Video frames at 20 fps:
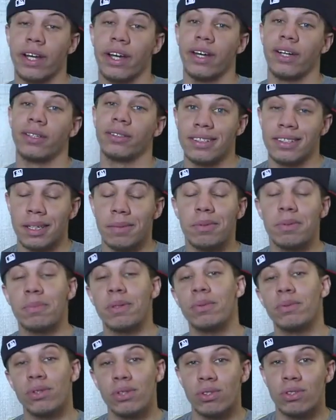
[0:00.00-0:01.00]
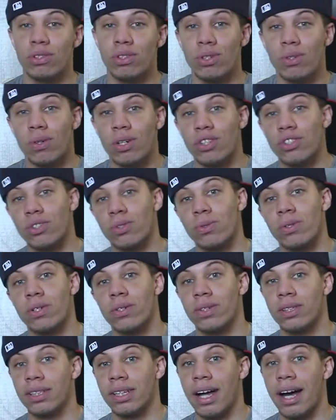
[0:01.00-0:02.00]
account. And something people used to do on
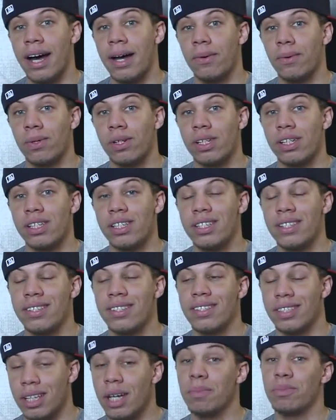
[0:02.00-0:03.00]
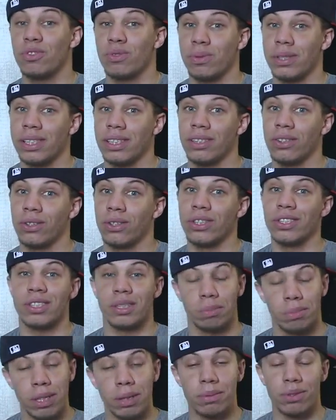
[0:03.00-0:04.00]
Twitter a lot was subtweet or
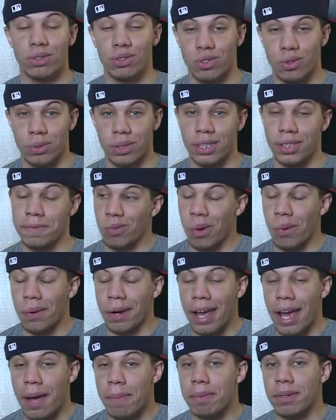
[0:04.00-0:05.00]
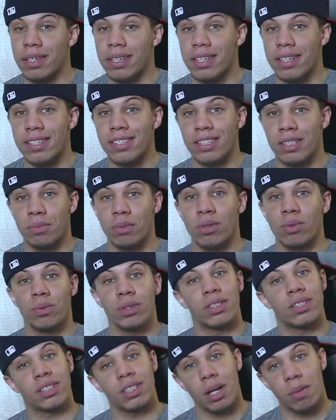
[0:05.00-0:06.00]
subliminal tweet. What would happen is someone
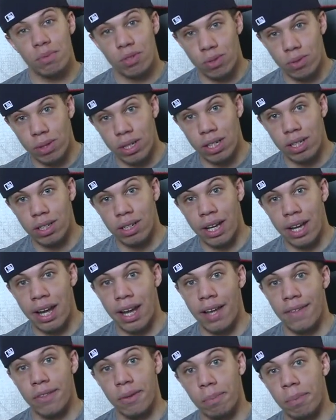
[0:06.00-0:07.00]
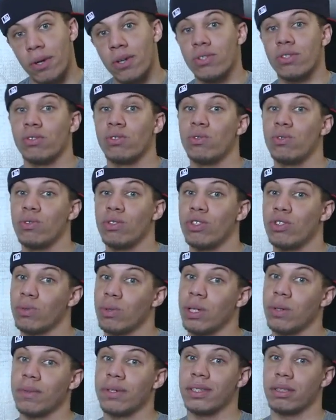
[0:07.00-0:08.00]
would subtweet and the person who the
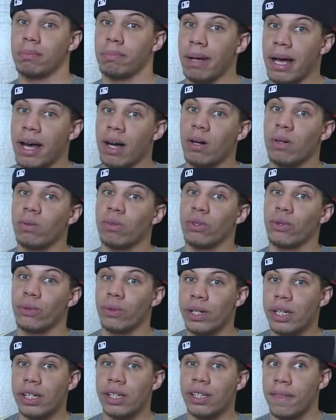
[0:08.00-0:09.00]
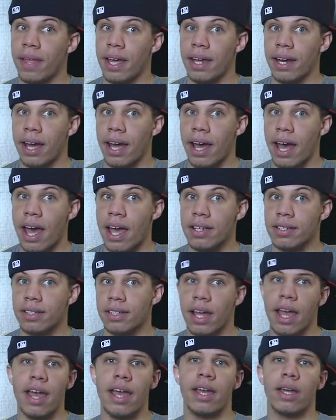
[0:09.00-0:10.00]
tweet was about would read it. And they'd
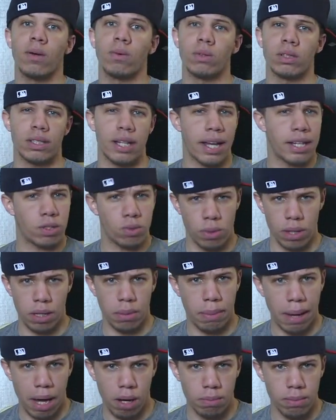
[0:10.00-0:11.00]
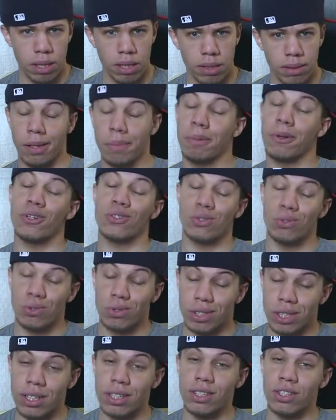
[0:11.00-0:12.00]
ask, hey, was that tweet about me? The person
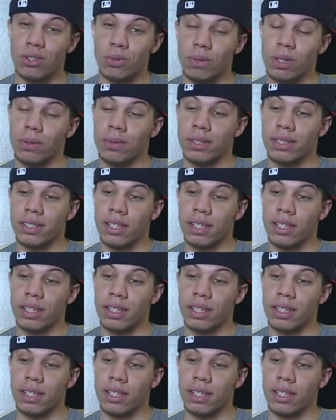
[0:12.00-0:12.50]
who sent the tweet would